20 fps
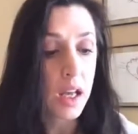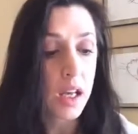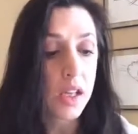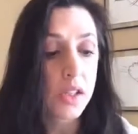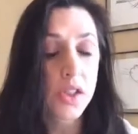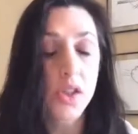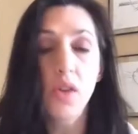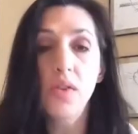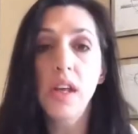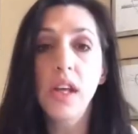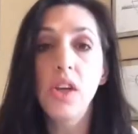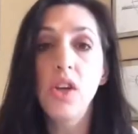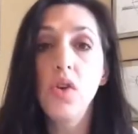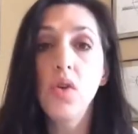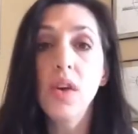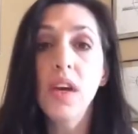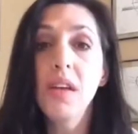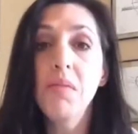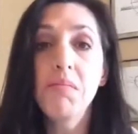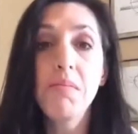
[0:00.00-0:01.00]
so that you
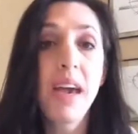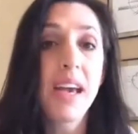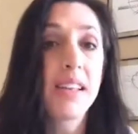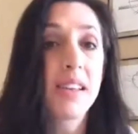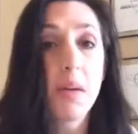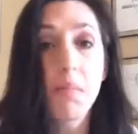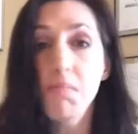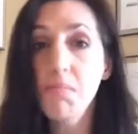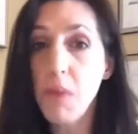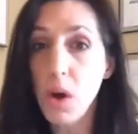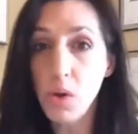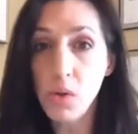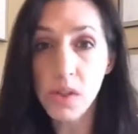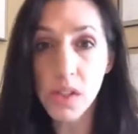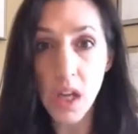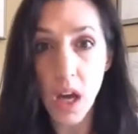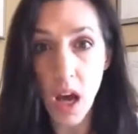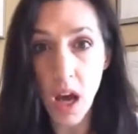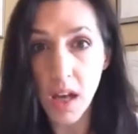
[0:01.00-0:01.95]
can make the most